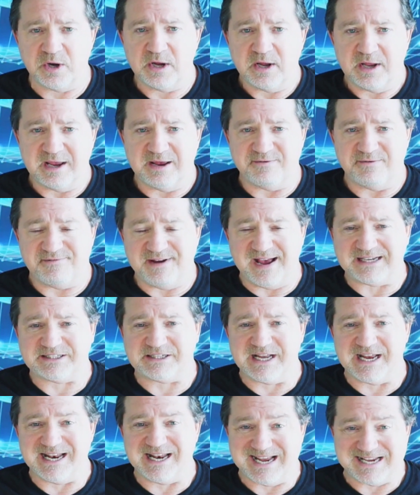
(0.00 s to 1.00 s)

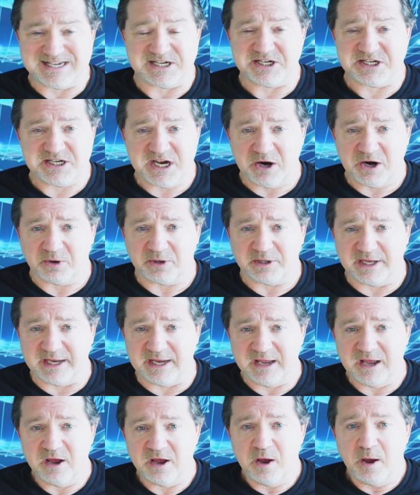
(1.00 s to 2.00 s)
investing necessarily,
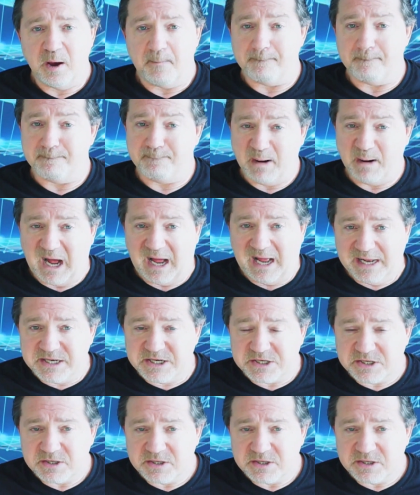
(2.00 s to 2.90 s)
but